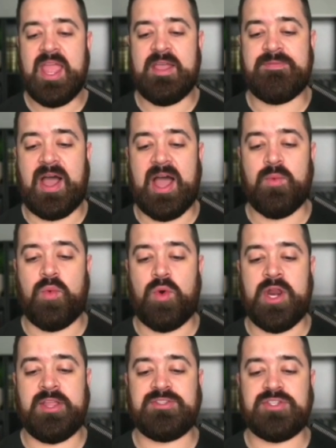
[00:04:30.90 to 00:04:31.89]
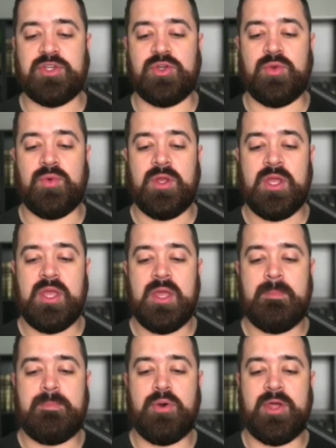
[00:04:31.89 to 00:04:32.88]
If I wanted to
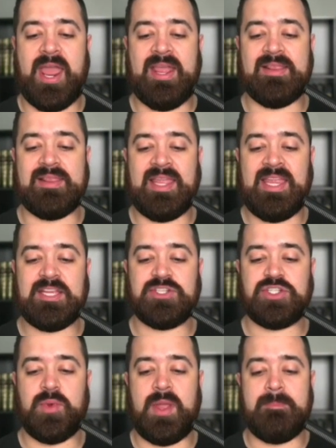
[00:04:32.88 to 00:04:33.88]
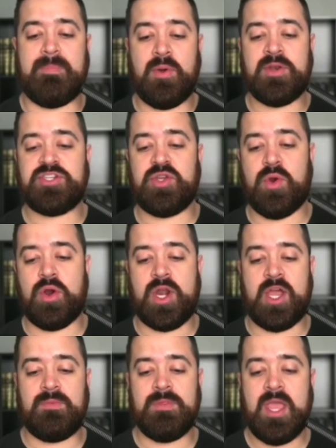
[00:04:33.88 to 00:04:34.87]
put a link to a bonus
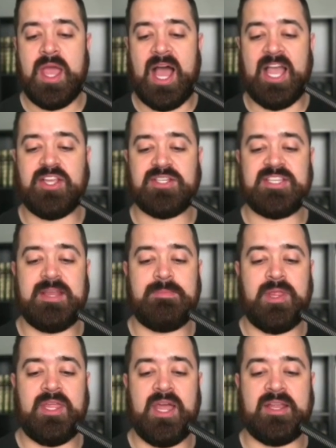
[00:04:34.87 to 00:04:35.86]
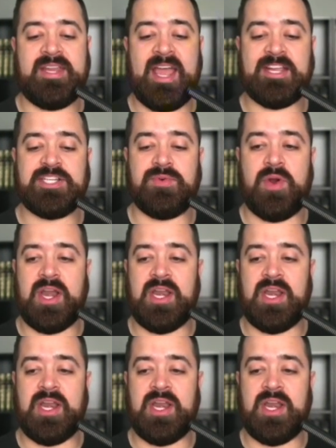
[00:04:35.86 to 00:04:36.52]
URL, I could simply attach it right